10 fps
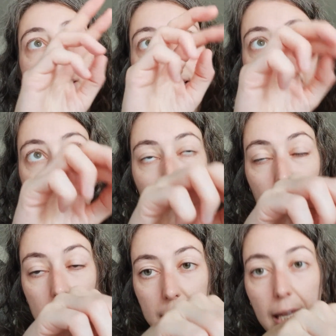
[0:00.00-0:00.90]
into
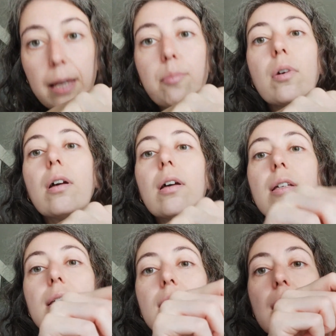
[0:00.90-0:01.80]
the same
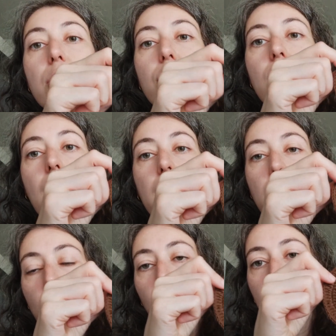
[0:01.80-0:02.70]
stitch and
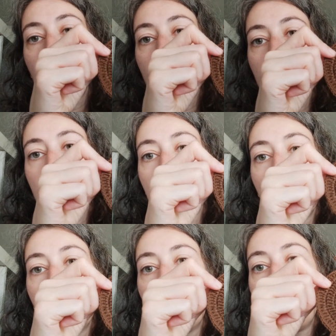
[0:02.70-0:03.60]
so on
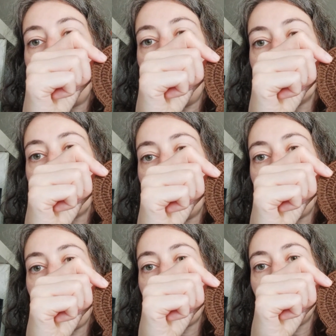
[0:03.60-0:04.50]
and I
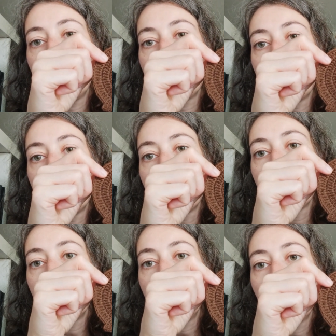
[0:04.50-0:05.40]
make it
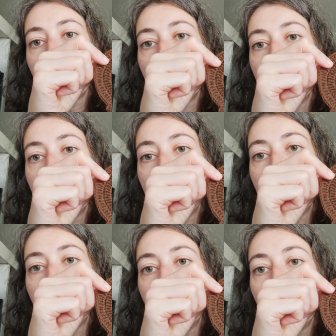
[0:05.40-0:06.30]
like
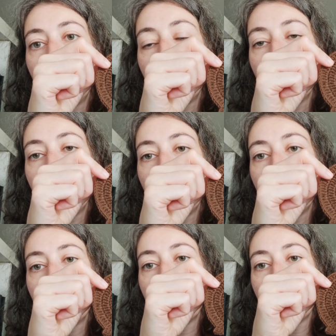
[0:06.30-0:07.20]
four
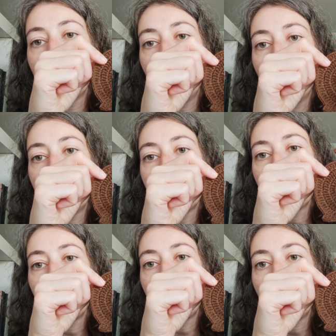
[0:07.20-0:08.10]
one
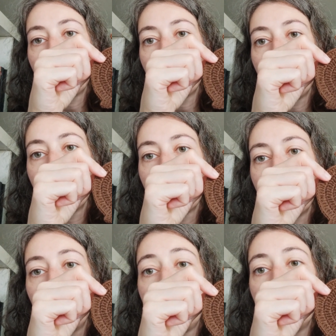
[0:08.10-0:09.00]
two three rows
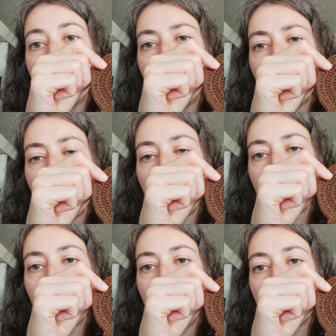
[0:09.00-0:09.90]
uh, four
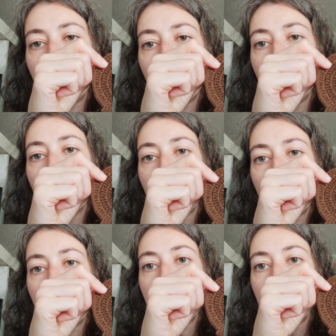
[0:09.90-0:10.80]
rows one two
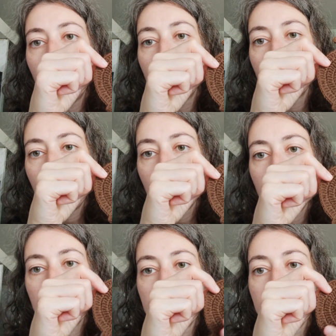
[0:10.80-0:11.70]
three four rows